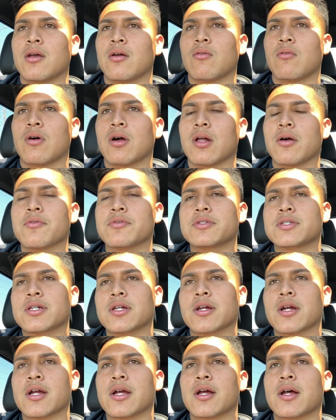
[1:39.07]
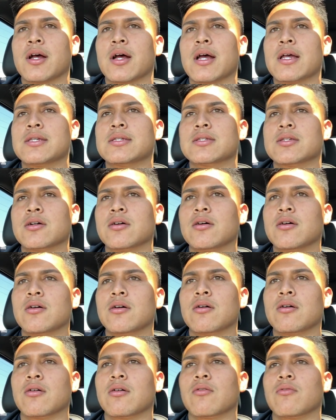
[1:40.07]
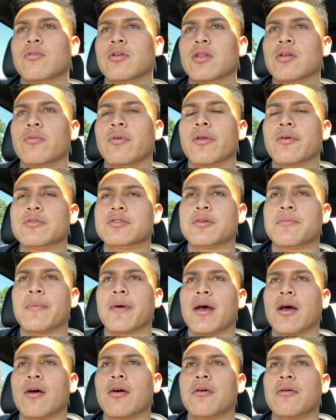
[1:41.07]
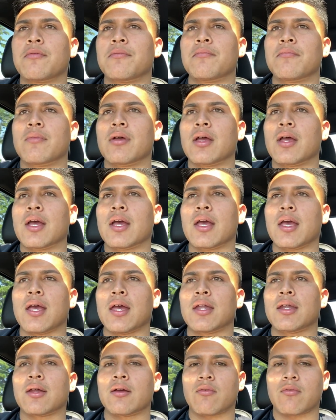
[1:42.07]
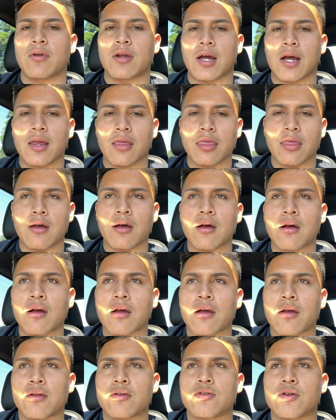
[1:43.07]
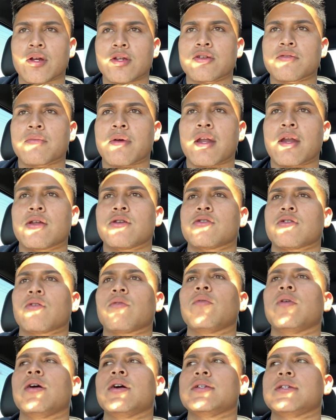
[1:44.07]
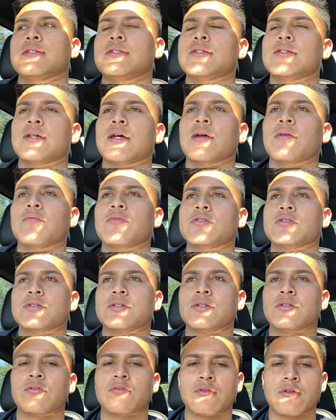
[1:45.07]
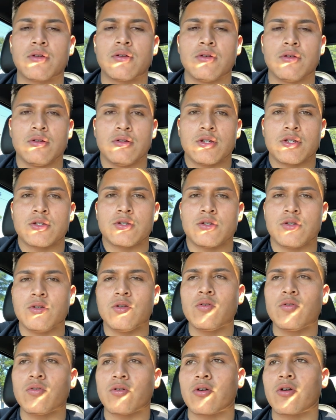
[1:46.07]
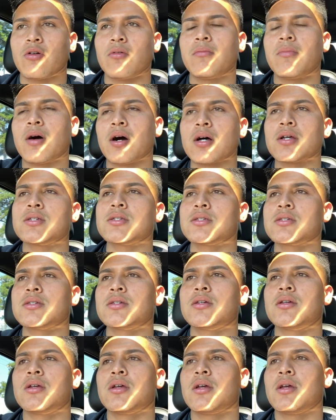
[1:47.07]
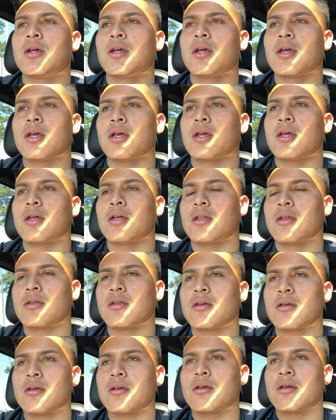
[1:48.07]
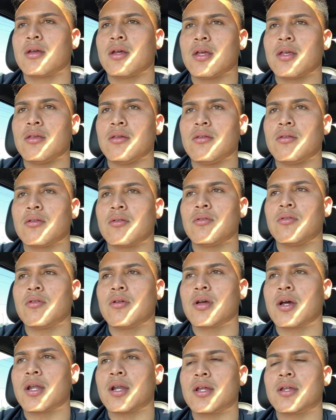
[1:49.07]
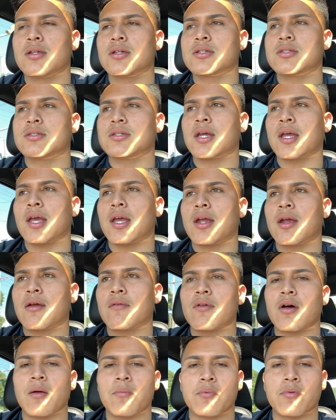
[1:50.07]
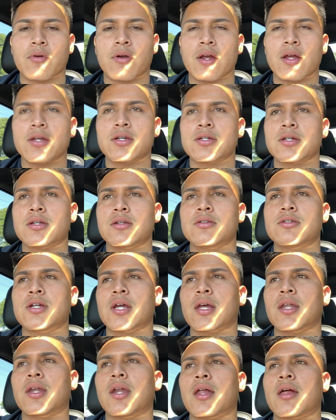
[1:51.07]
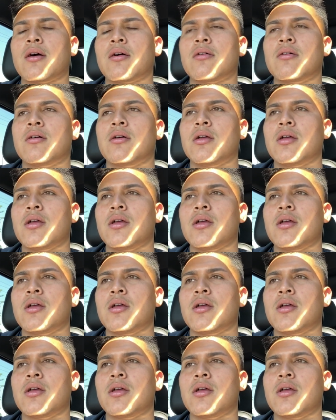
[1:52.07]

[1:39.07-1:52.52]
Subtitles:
while I was there, I saw really what it was about. And what I thought construction manager was at the time was, your own boss, and you kind of just taking care of the operation, checking it out.